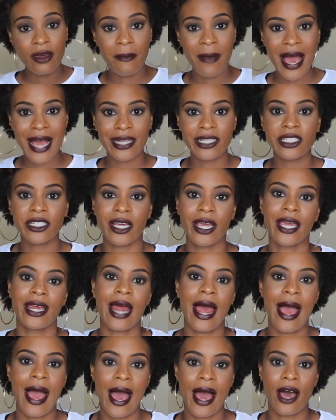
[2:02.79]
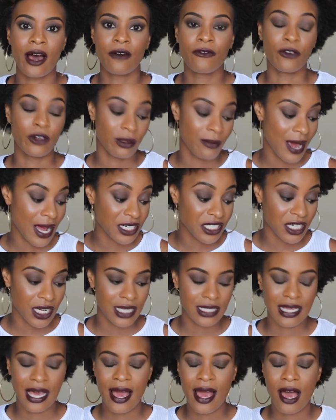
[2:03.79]
the matte shade I have, or the matte
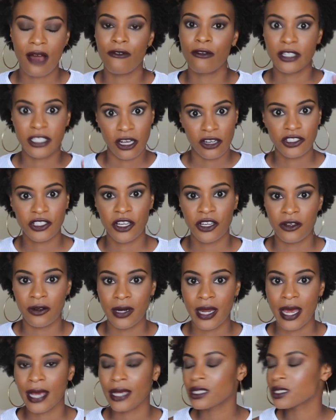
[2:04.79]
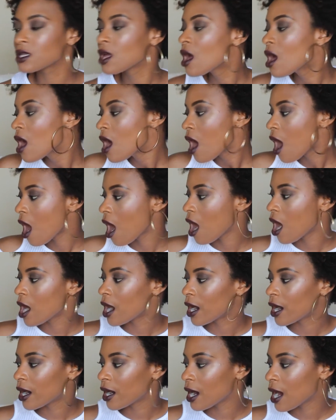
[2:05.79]
shades I have, which I'll show you next,
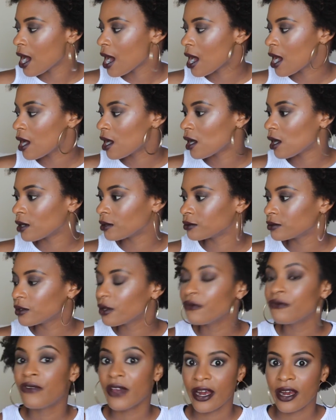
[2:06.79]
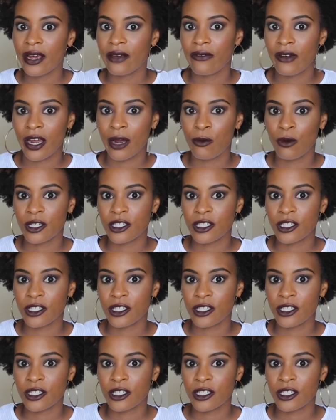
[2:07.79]
are uh, very, very